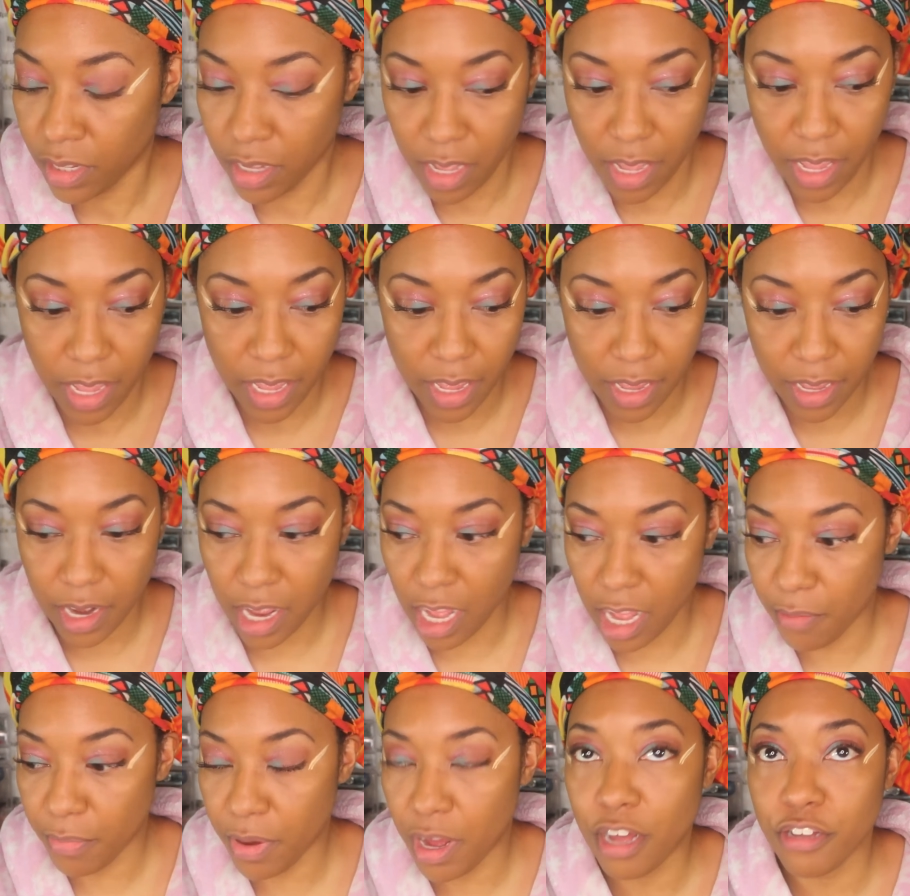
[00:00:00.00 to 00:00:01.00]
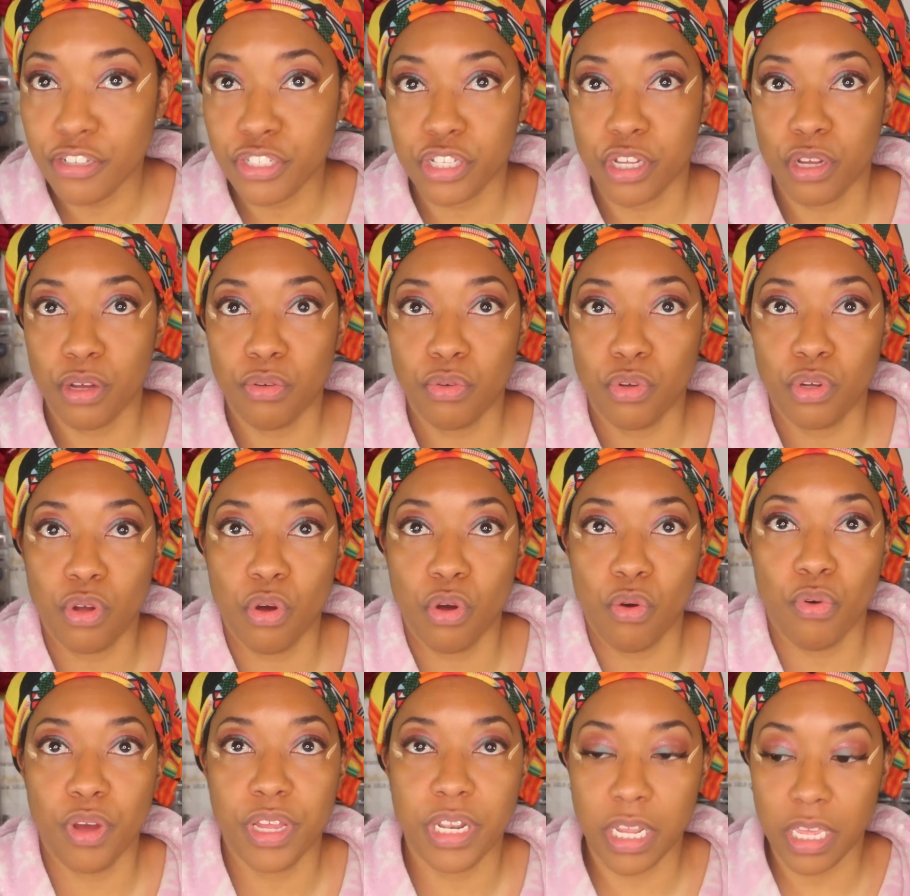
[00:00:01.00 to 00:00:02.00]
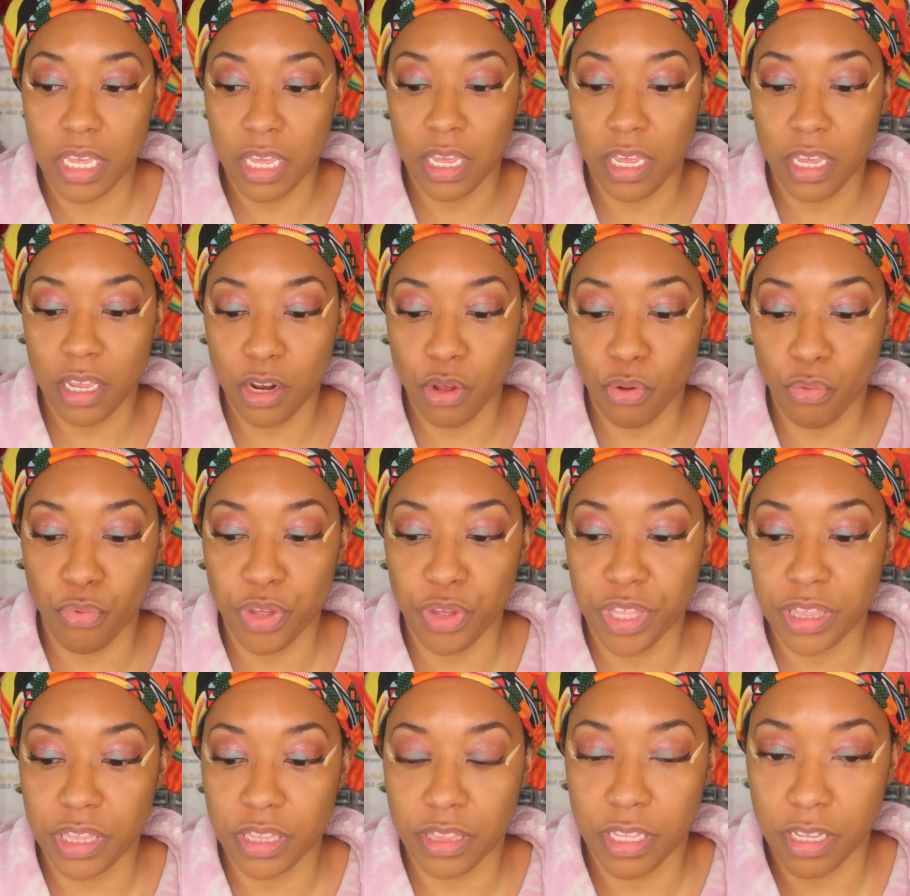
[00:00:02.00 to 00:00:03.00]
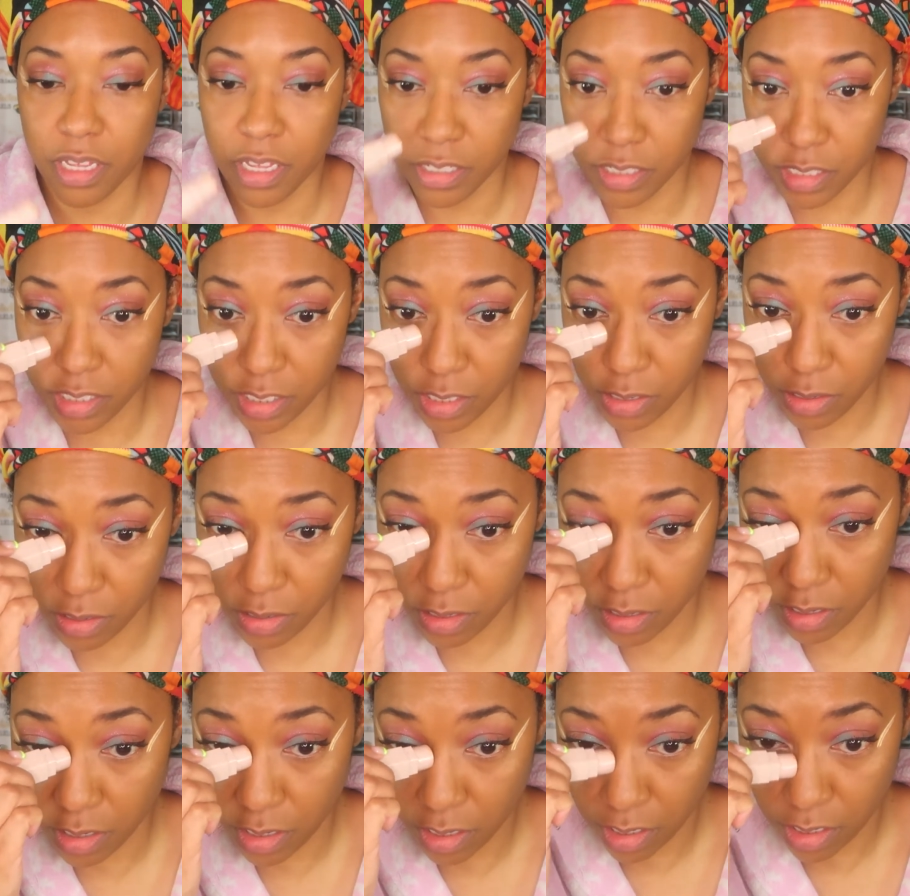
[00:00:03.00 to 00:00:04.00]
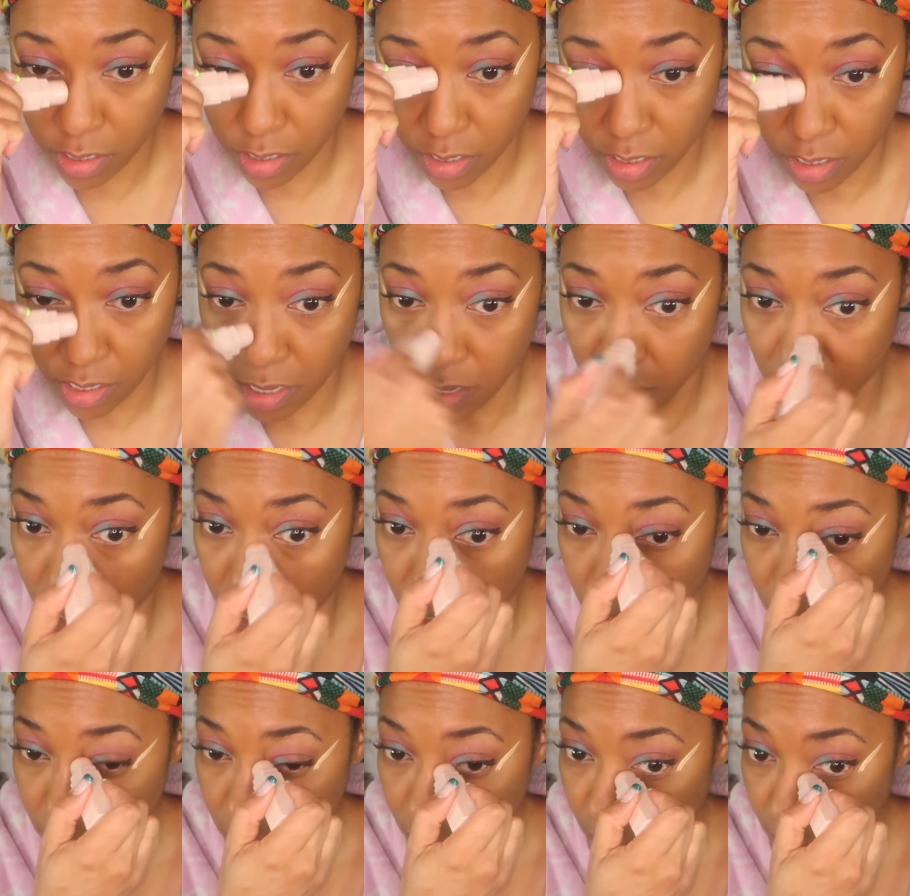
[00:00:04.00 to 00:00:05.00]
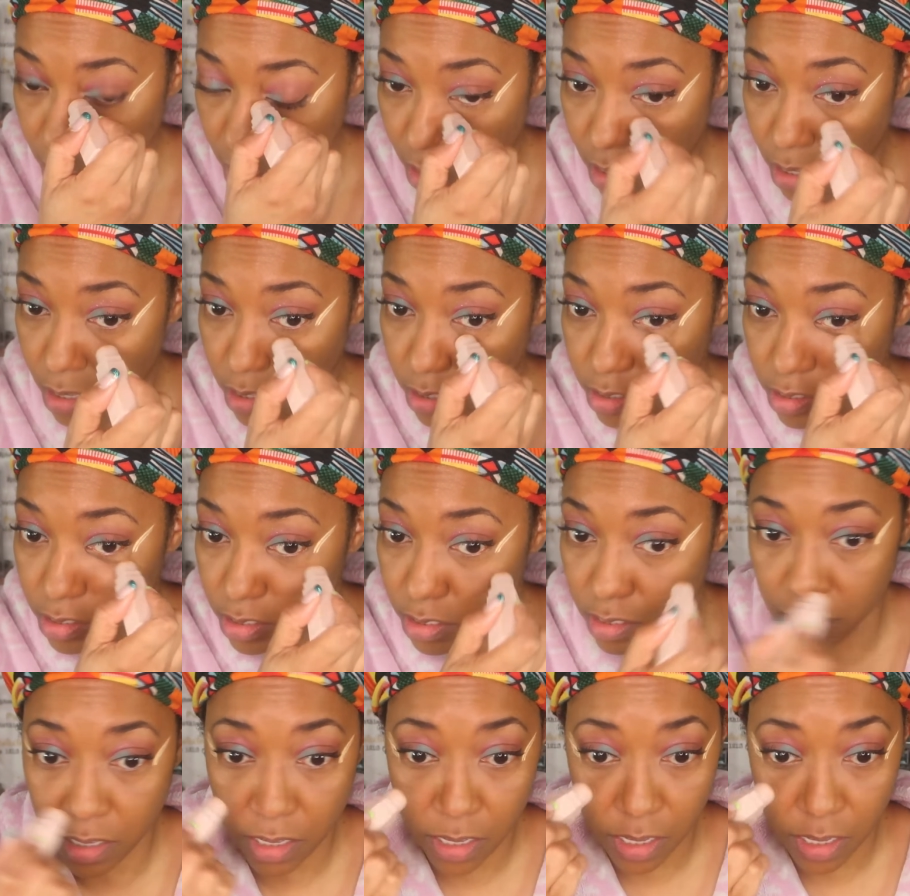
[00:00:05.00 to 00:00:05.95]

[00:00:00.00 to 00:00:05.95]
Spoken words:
And I'm also going in with the concealer because